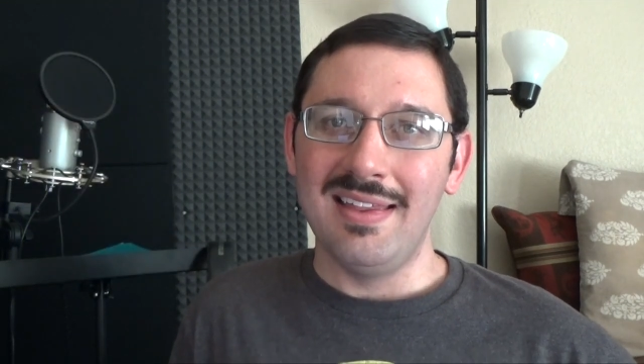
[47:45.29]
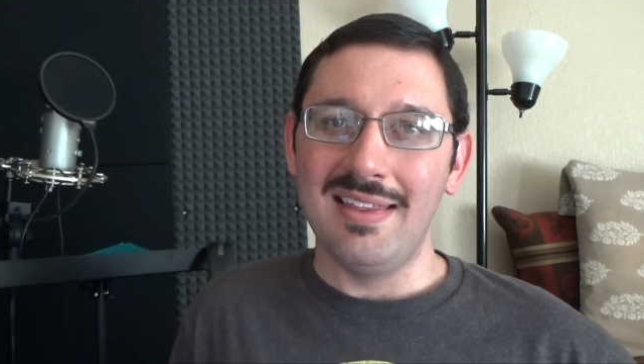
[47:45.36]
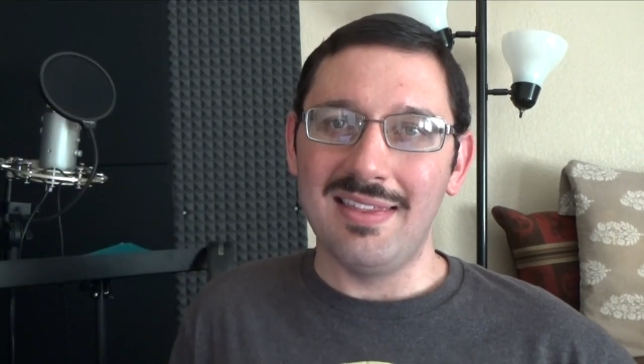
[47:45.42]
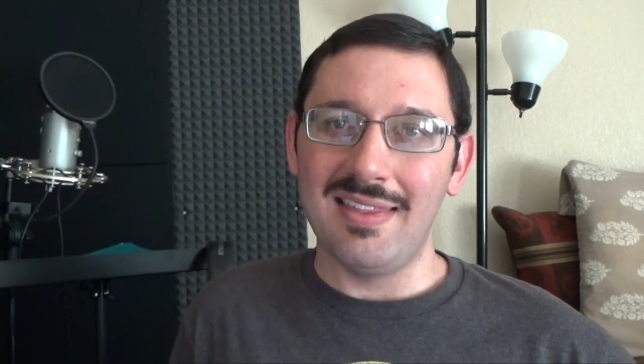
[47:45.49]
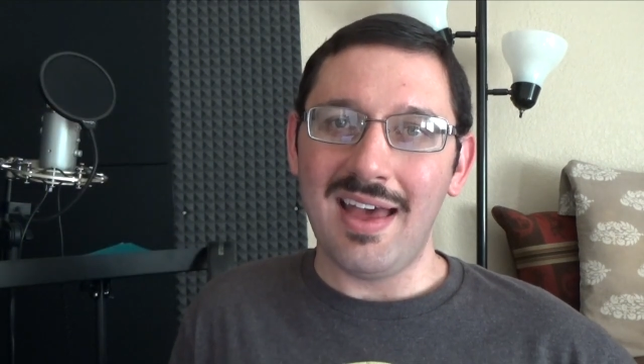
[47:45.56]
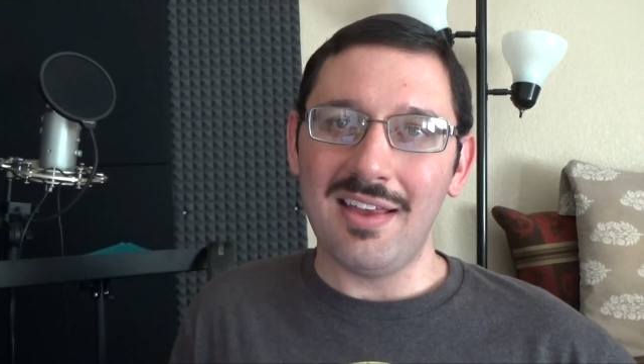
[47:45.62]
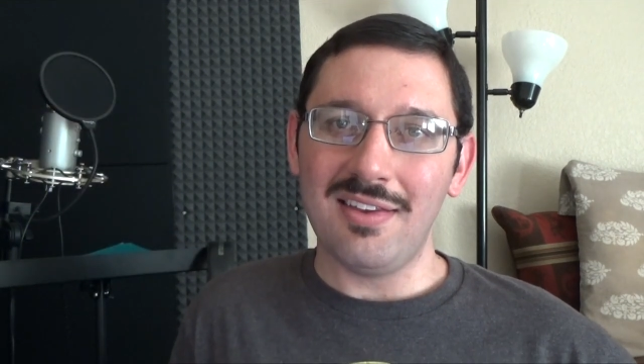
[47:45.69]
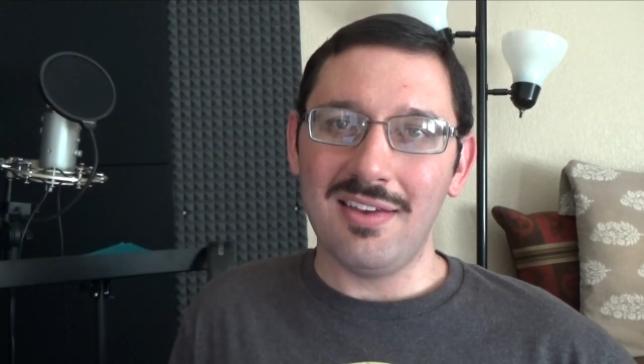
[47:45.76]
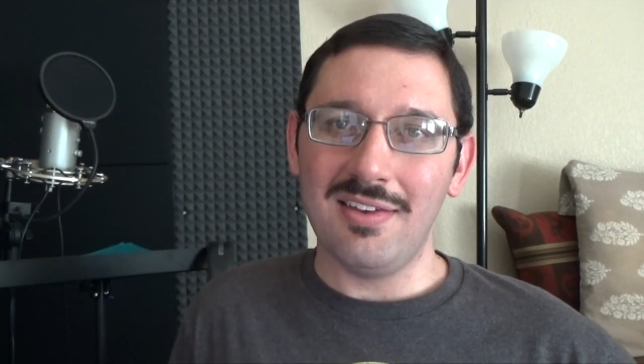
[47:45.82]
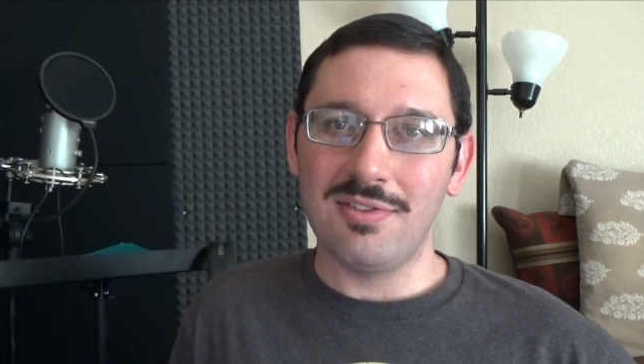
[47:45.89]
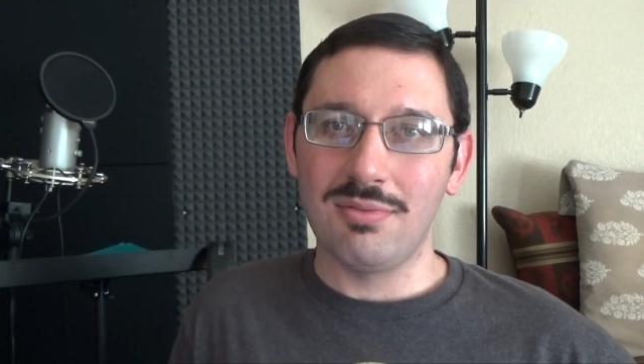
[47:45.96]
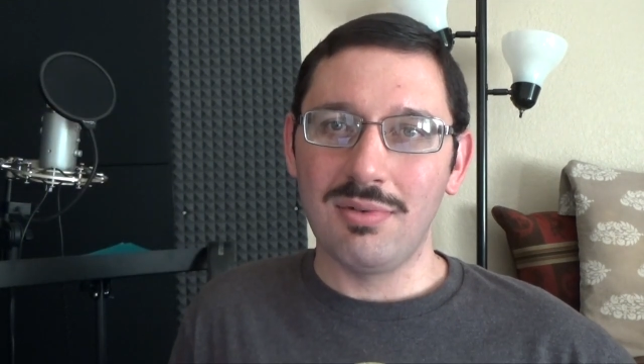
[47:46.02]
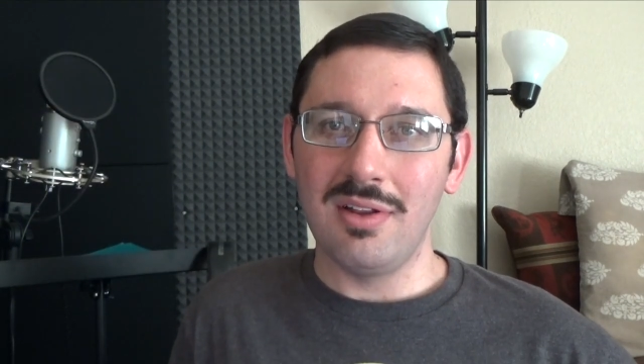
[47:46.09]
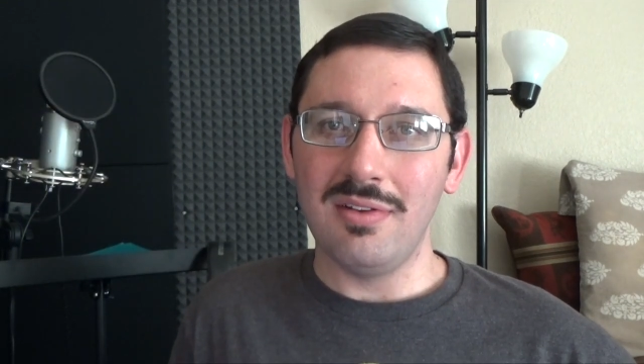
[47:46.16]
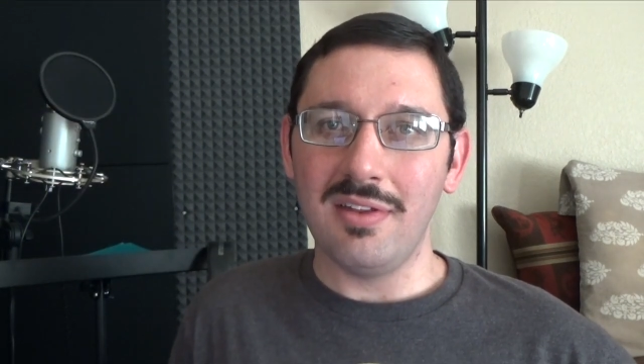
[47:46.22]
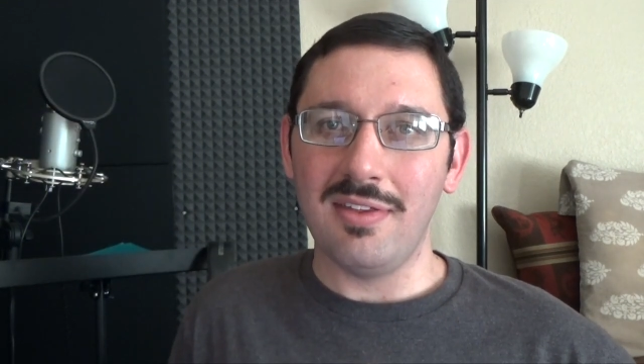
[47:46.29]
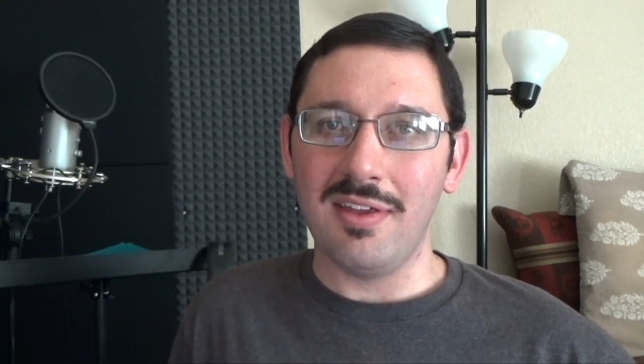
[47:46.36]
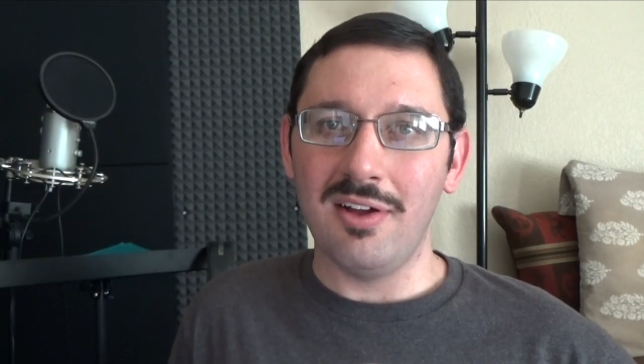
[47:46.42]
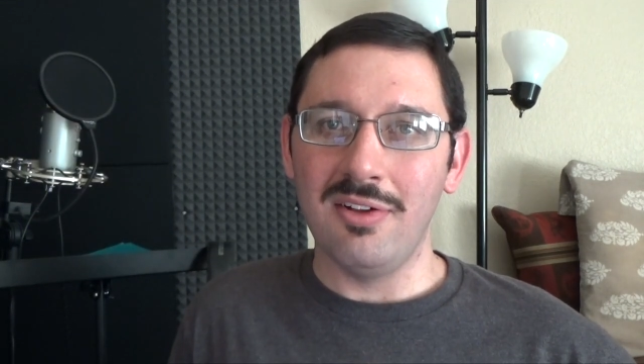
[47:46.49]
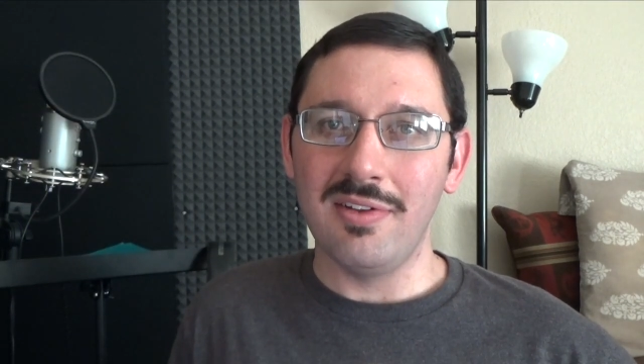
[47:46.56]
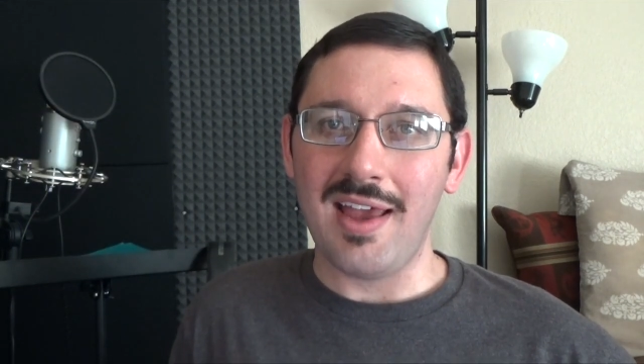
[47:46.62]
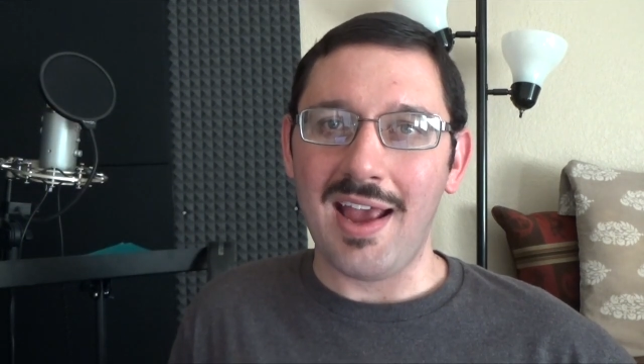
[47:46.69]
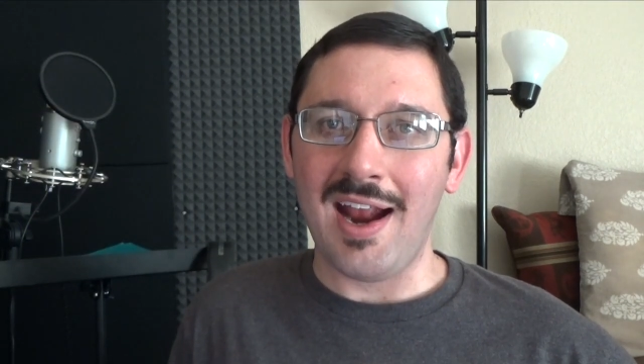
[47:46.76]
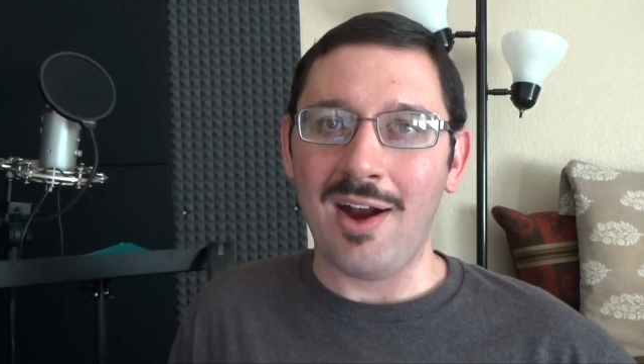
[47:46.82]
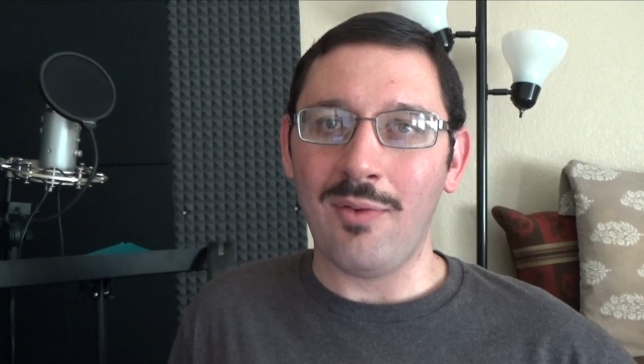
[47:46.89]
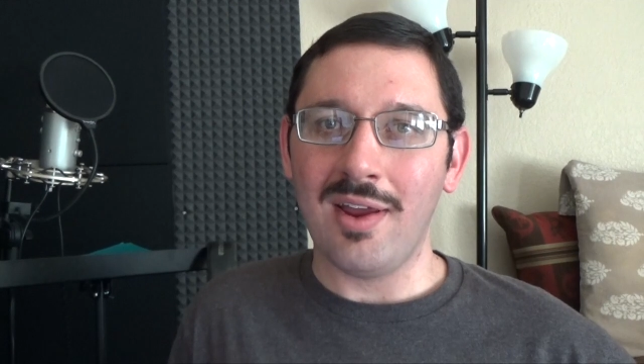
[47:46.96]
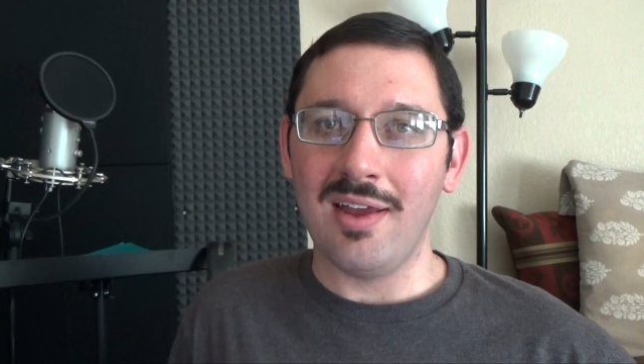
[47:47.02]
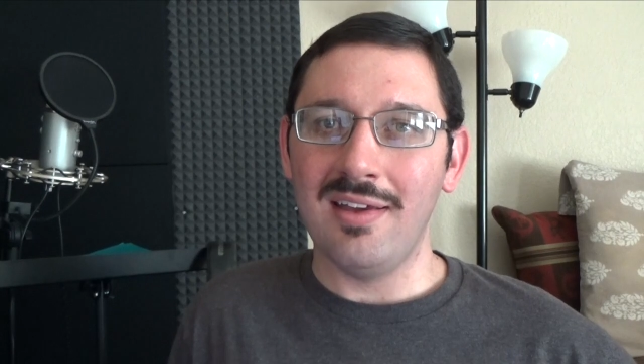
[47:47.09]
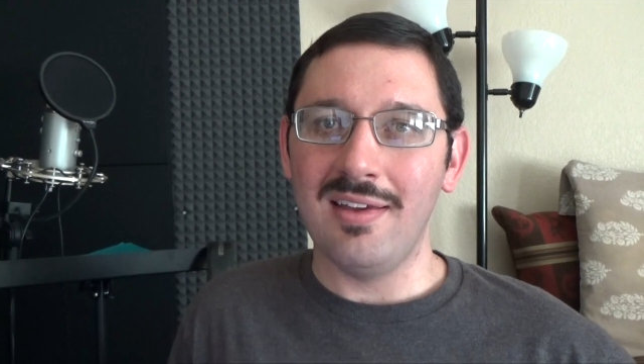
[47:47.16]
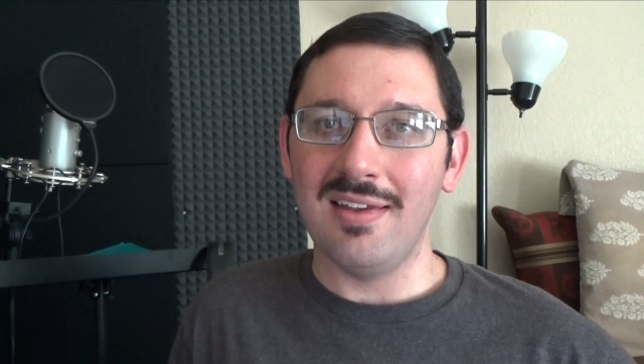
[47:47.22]
That is really the only
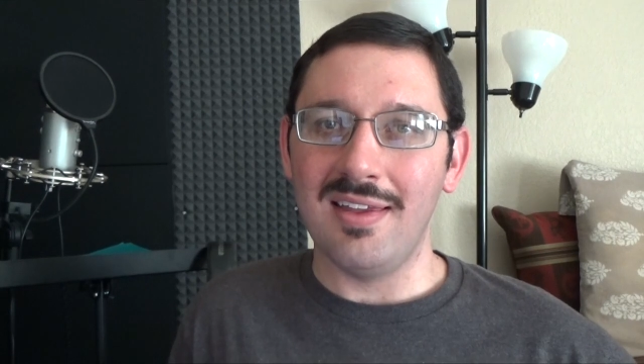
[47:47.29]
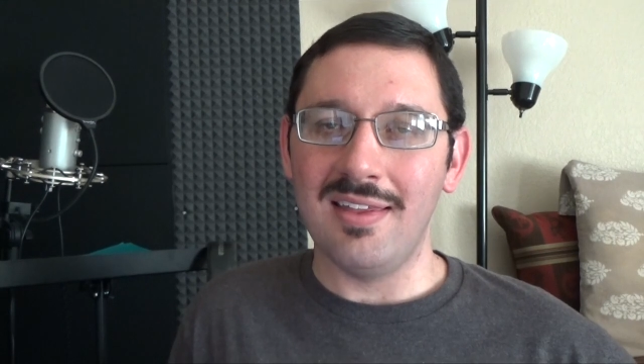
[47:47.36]
area